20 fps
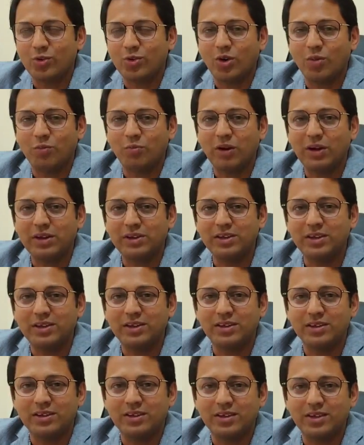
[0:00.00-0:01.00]
combining
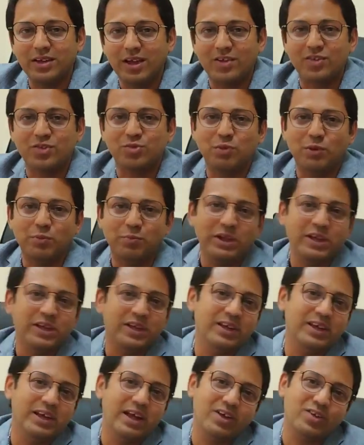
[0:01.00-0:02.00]

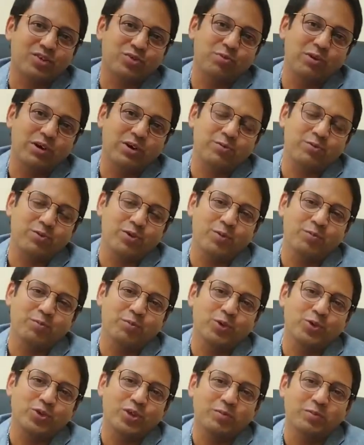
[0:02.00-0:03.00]
bringing expert from
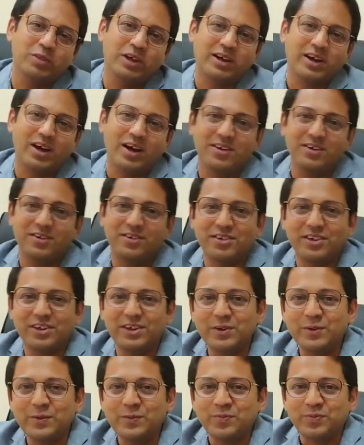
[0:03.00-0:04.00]
both of the
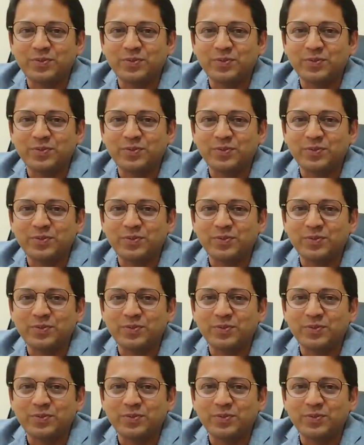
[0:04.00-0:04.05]
country,